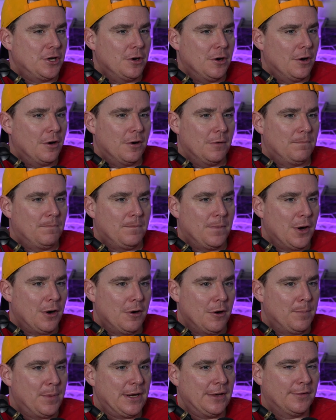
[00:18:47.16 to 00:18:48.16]
or
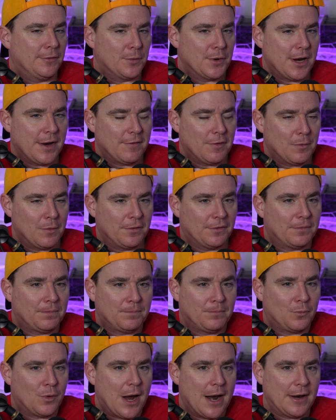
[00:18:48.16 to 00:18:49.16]
herpes or whatever was
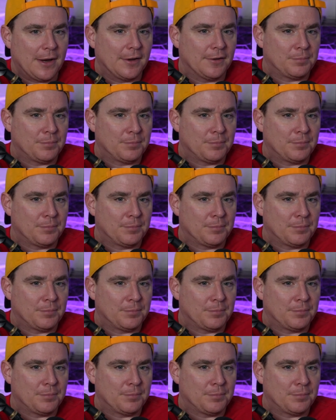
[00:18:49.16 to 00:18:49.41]
rotting his